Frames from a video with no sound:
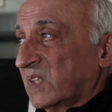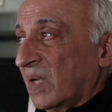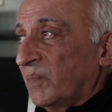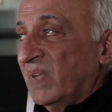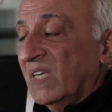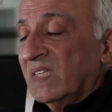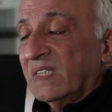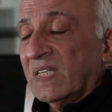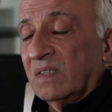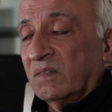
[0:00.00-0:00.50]

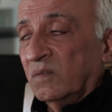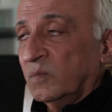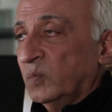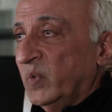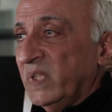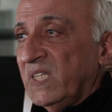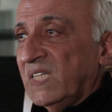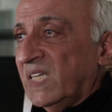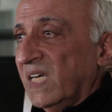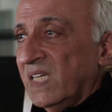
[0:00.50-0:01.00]
something that
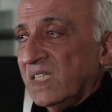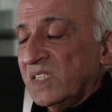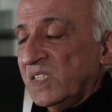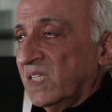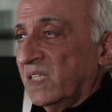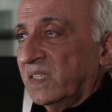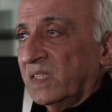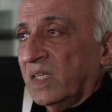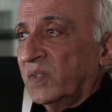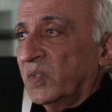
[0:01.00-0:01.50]
we kids
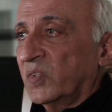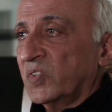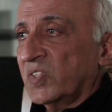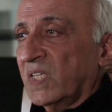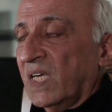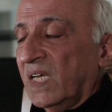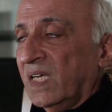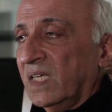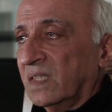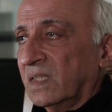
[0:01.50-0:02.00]
didn't
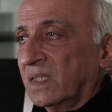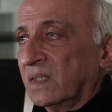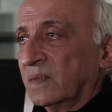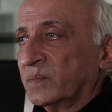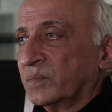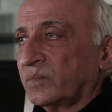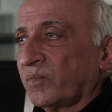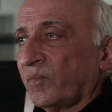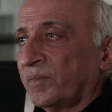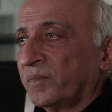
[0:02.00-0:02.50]
understand.
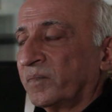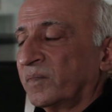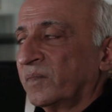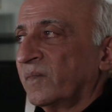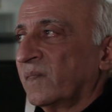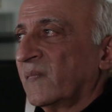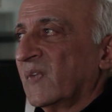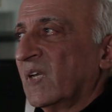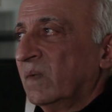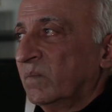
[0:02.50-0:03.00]

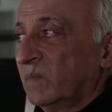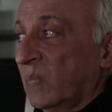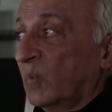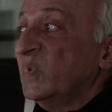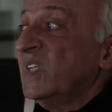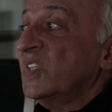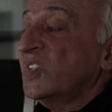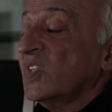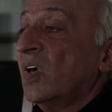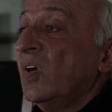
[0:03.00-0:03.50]

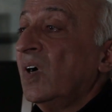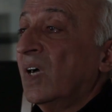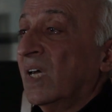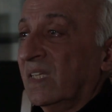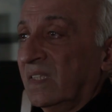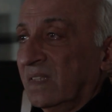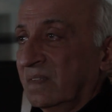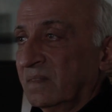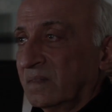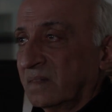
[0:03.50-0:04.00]
But we saw
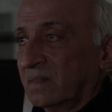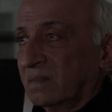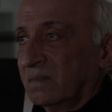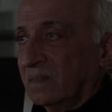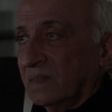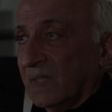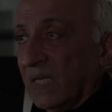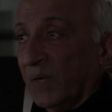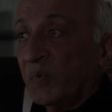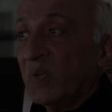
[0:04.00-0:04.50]
it
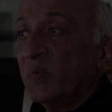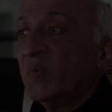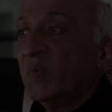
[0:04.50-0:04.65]
and